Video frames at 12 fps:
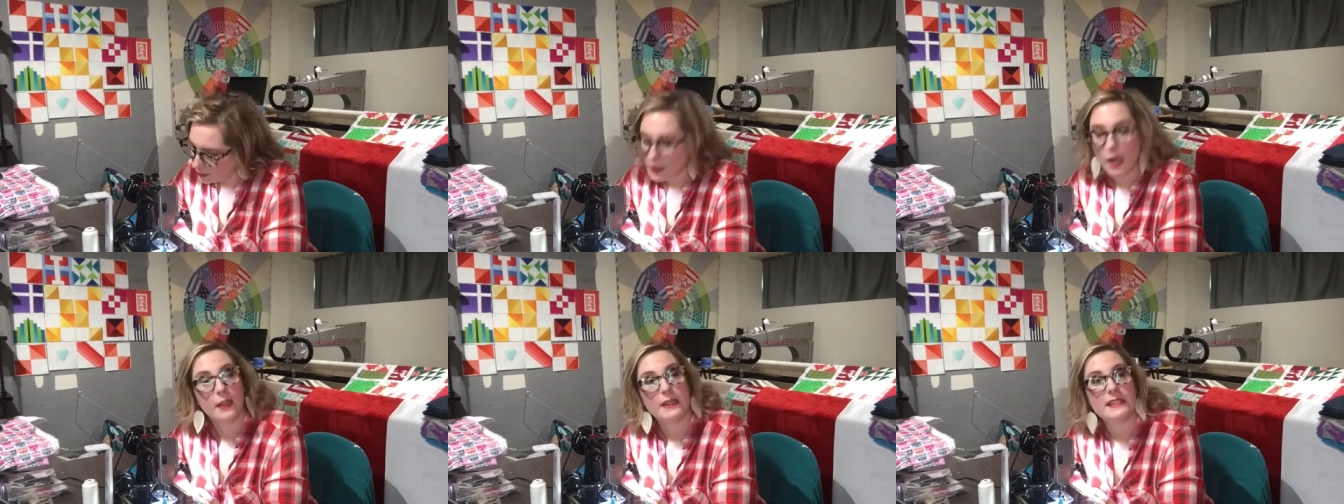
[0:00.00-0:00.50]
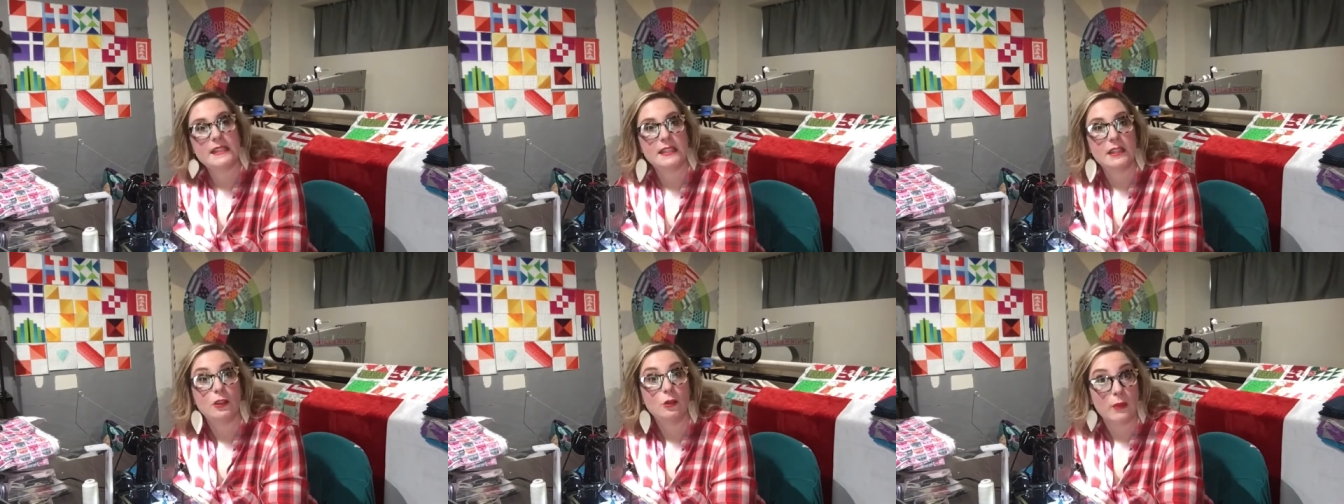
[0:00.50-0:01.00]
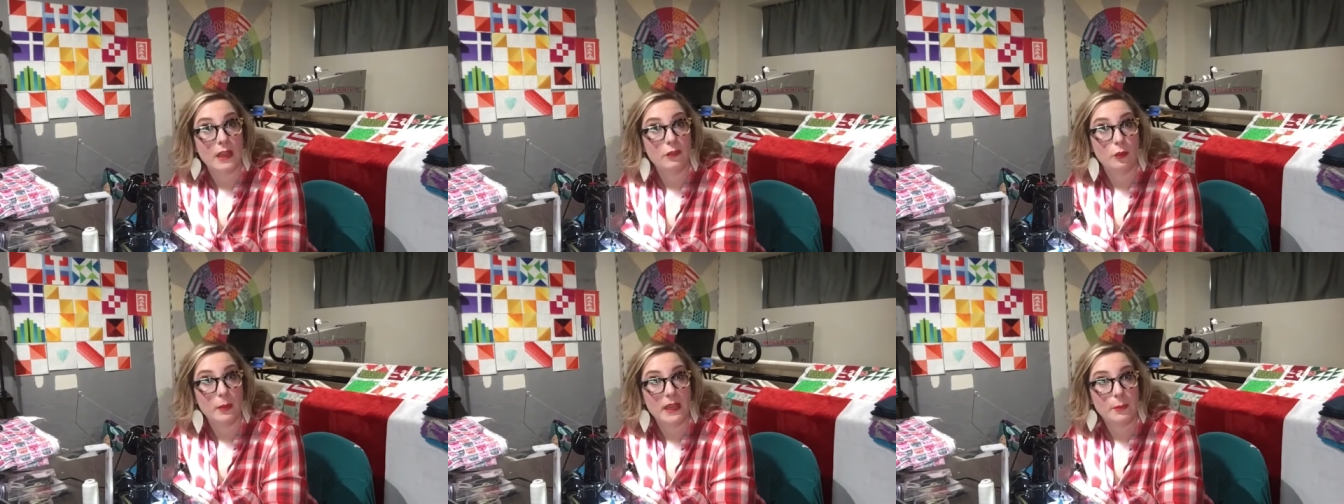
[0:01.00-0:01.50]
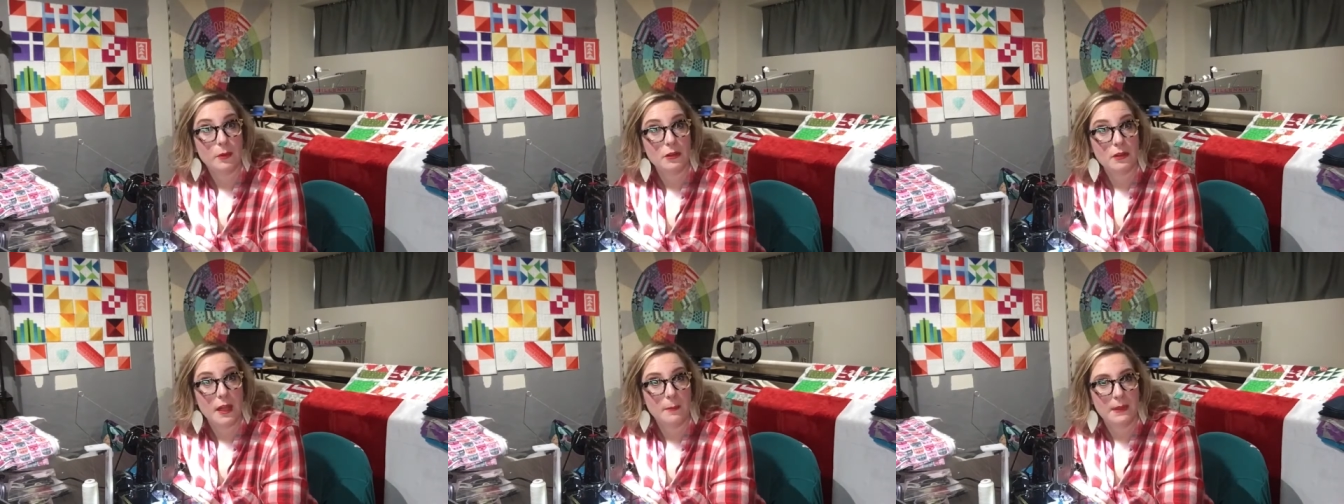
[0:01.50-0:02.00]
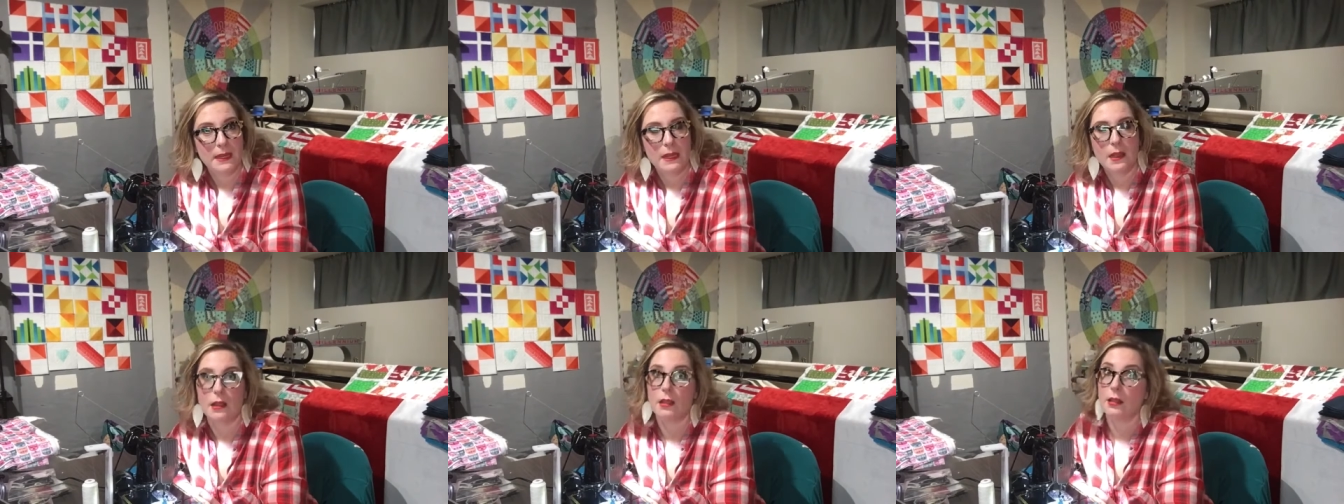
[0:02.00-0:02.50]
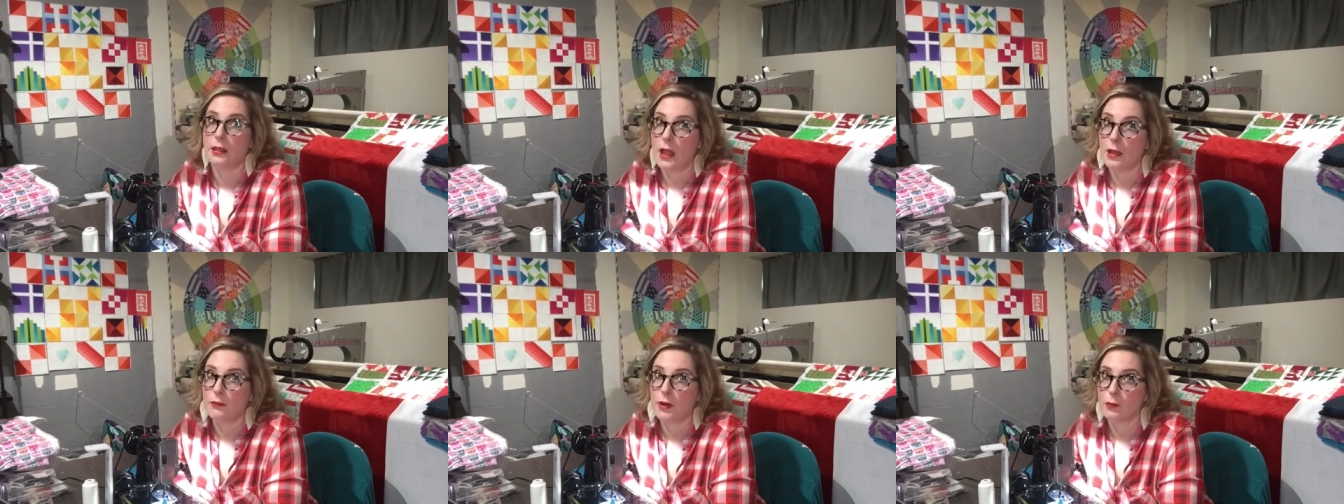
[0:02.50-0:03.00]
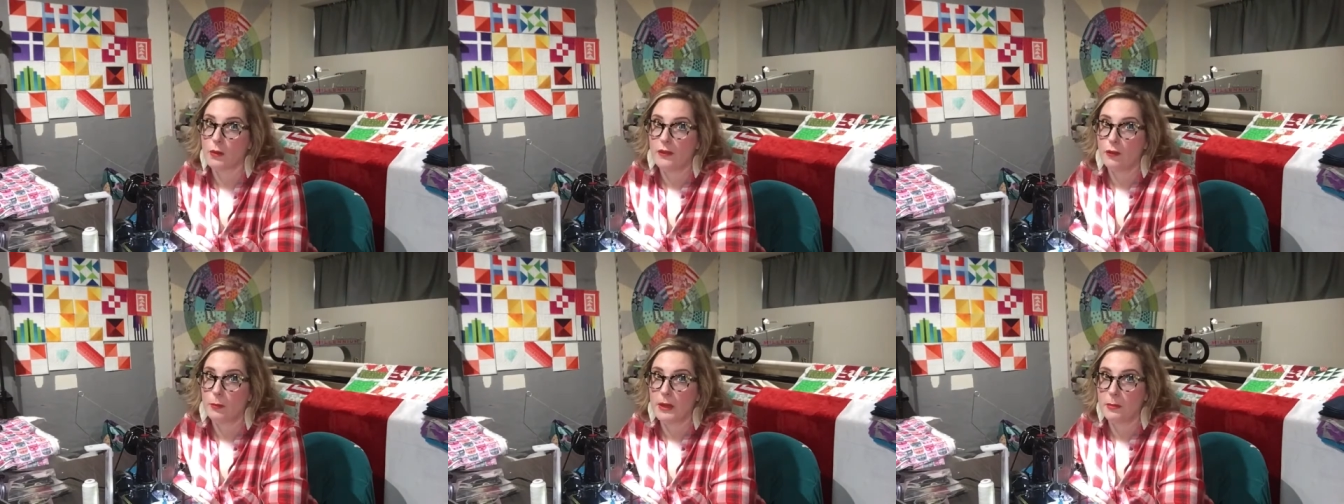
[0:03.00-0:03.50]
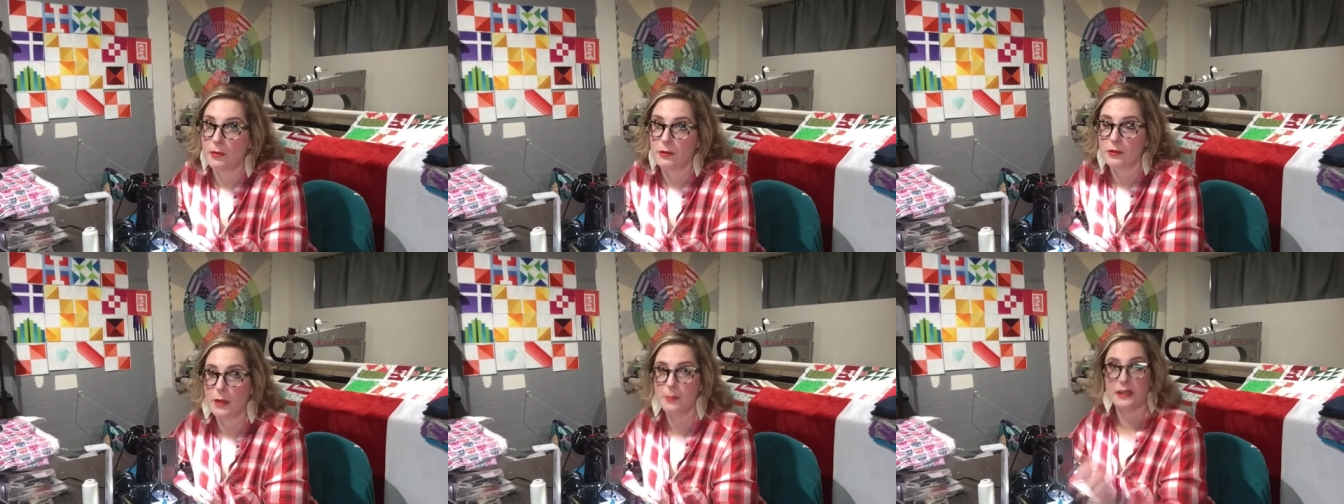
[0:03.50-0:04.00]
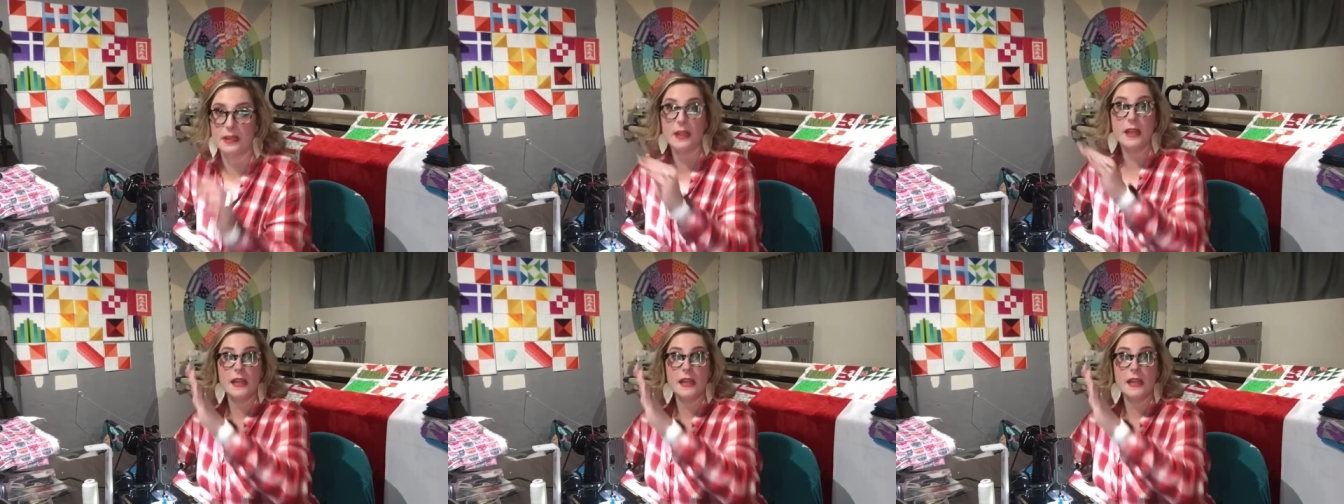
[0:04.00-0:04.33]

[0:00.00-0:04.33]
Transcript: Cotton and Steel Rifle Paper Company. Love Rifle Paper Company.